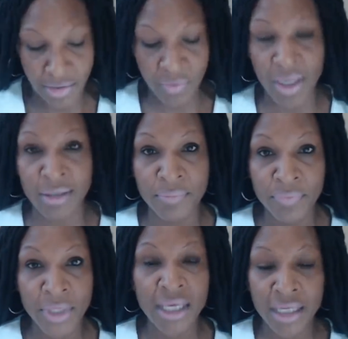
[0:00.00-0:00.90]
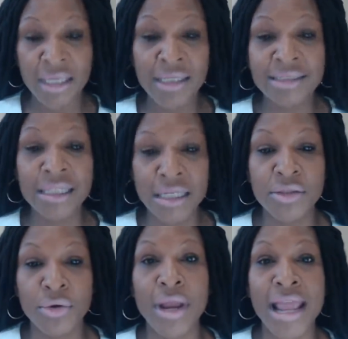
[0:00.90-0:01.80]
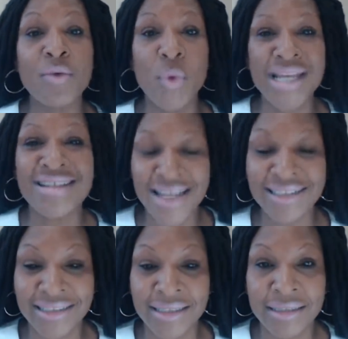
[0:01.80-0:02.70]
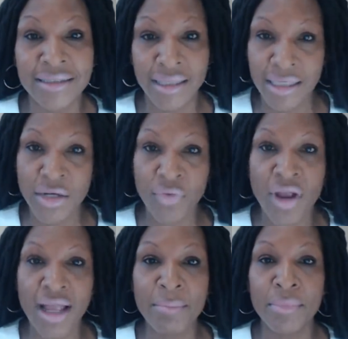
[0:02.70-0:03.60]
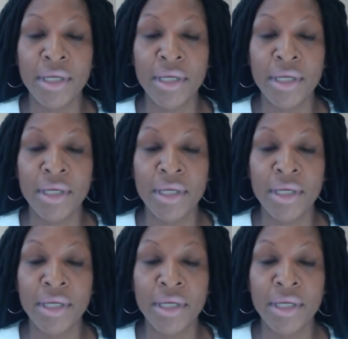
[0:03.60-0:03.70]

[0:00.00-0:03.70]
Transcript: Okay. He is either a witness in a crime.